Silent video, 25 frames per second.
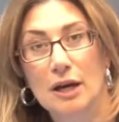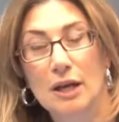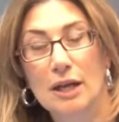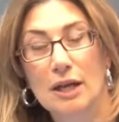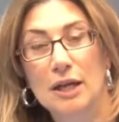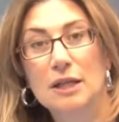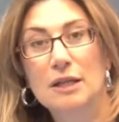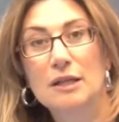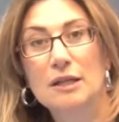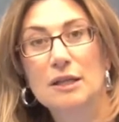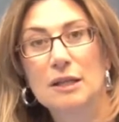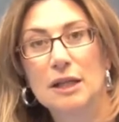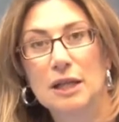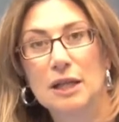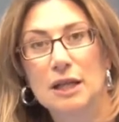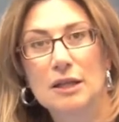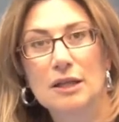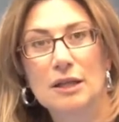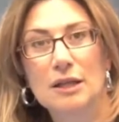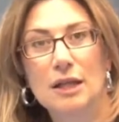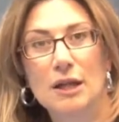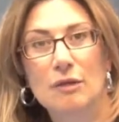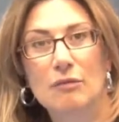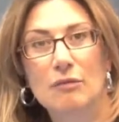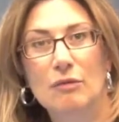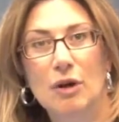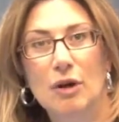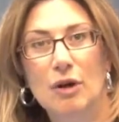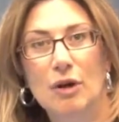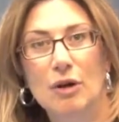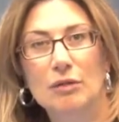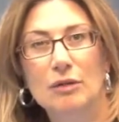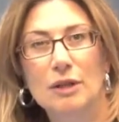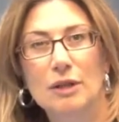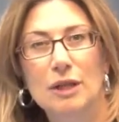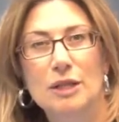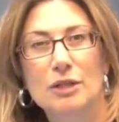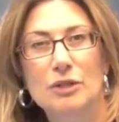in their
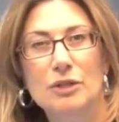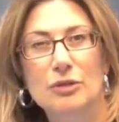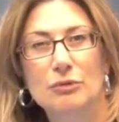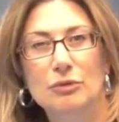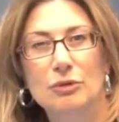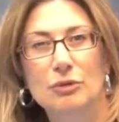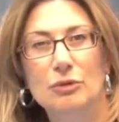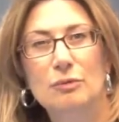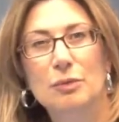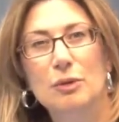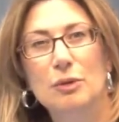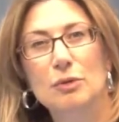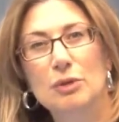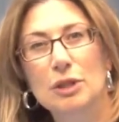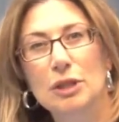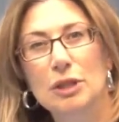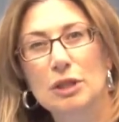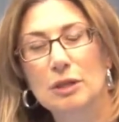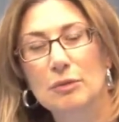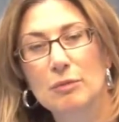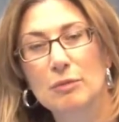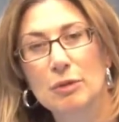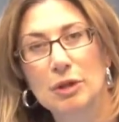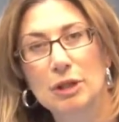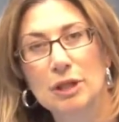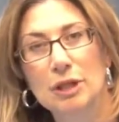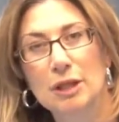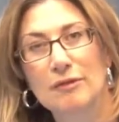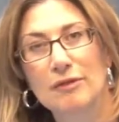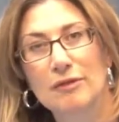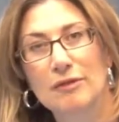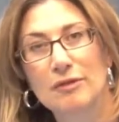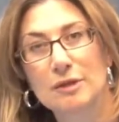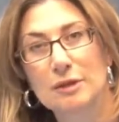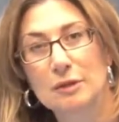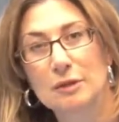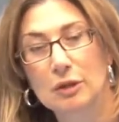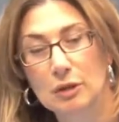role is through building
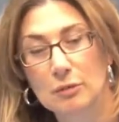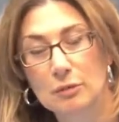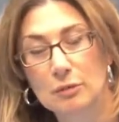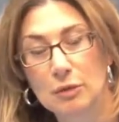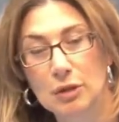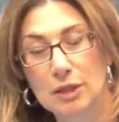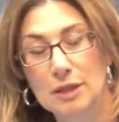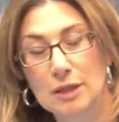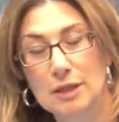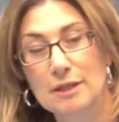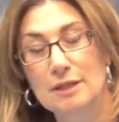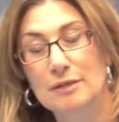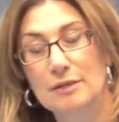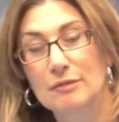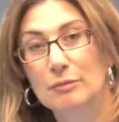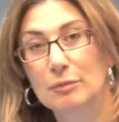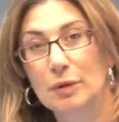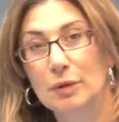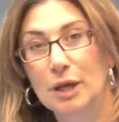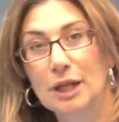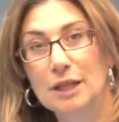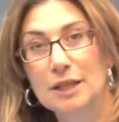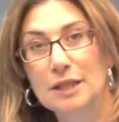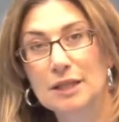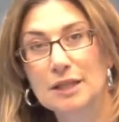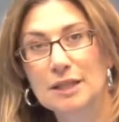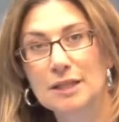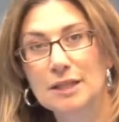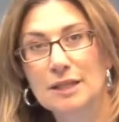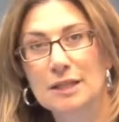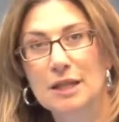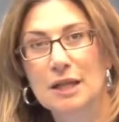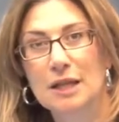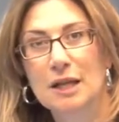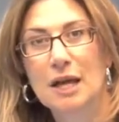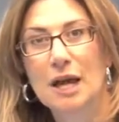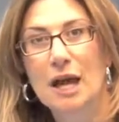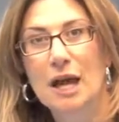communities of practice,
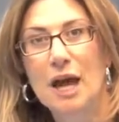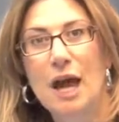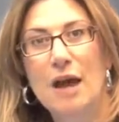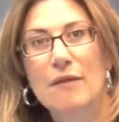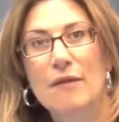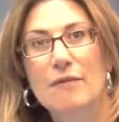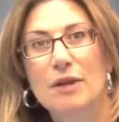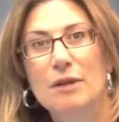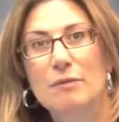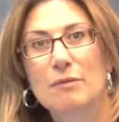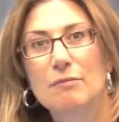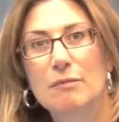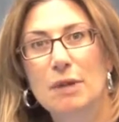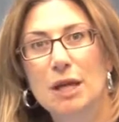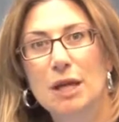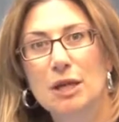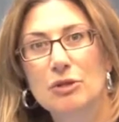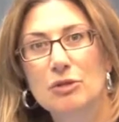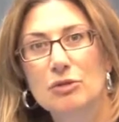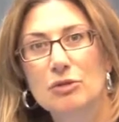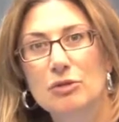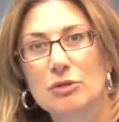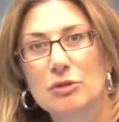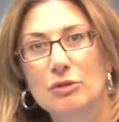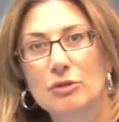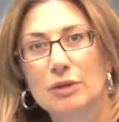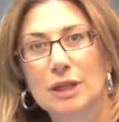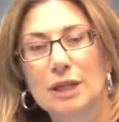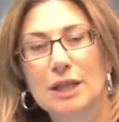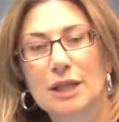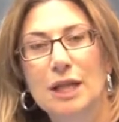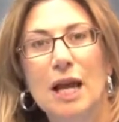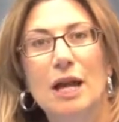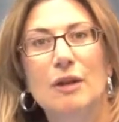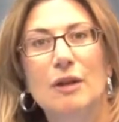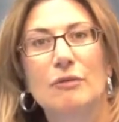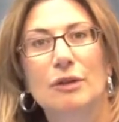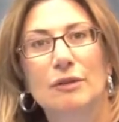having mentoring
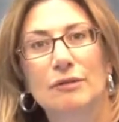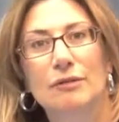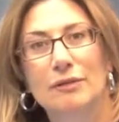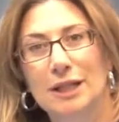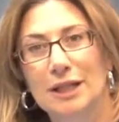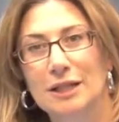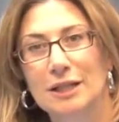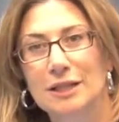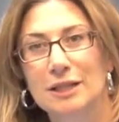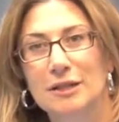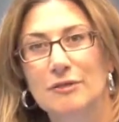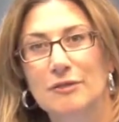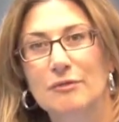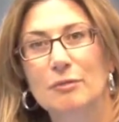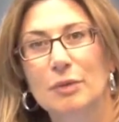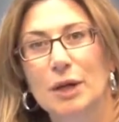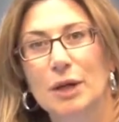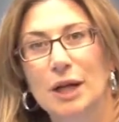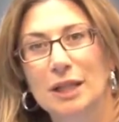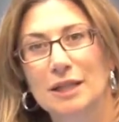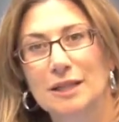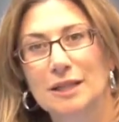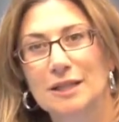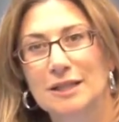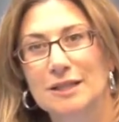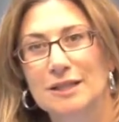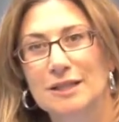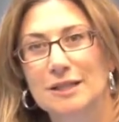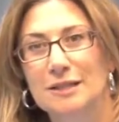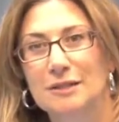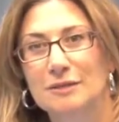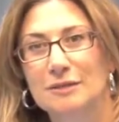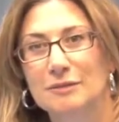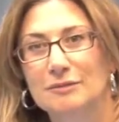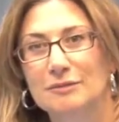and reflective practice.